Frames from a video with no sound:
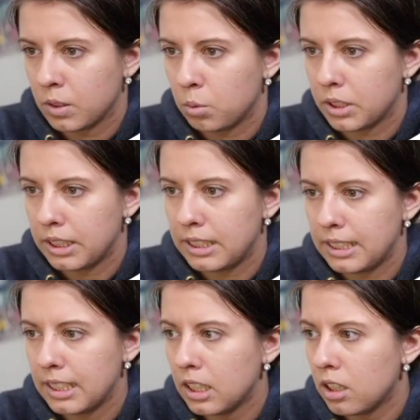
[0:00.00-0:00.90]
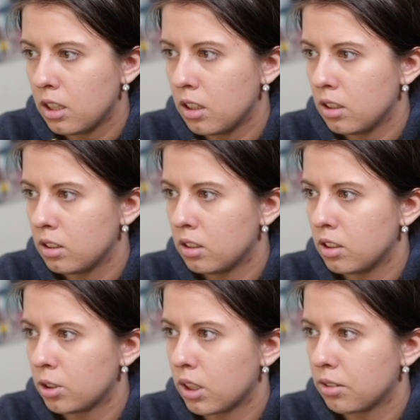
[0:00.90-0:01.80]
What ETL,
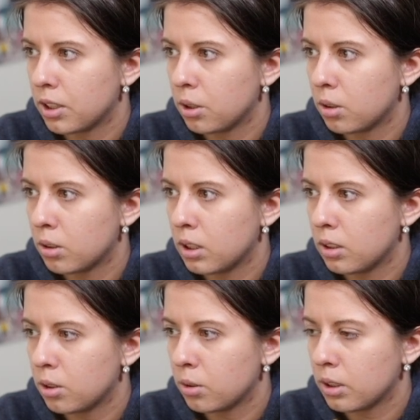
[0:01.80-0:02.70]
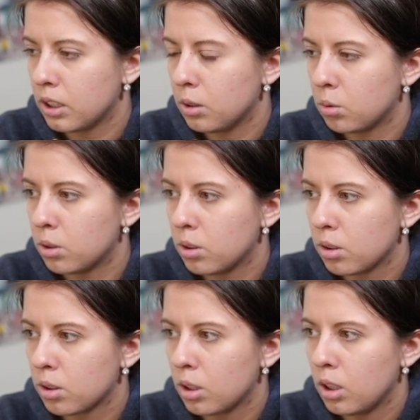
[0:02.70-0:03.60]
traffic URL, total keywords.